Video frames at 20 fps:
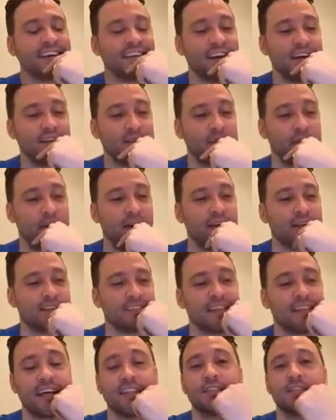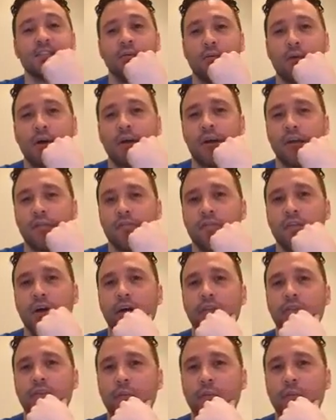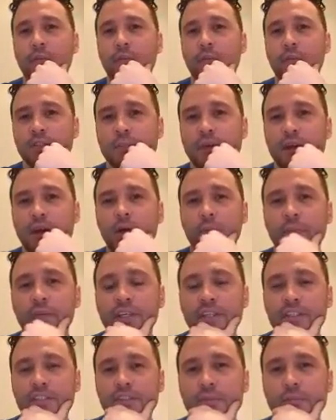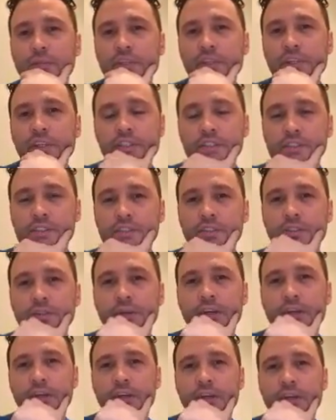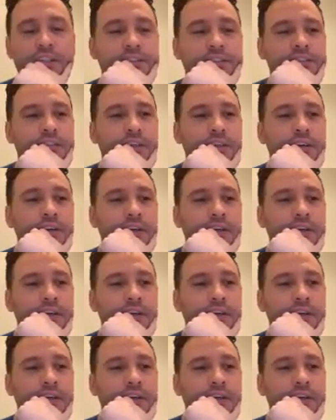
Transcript: yeah, to be honest, that's the one I've thought the most about because it really is the trickiest.